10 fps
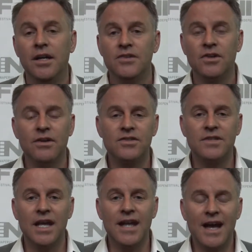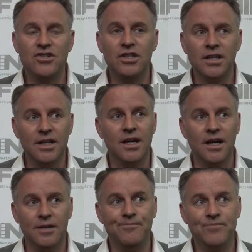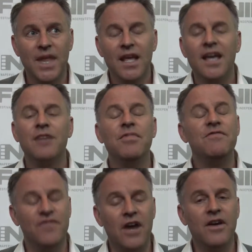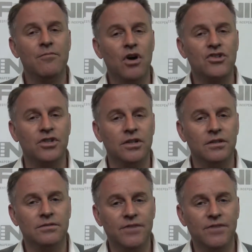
So it actually can be very emotional,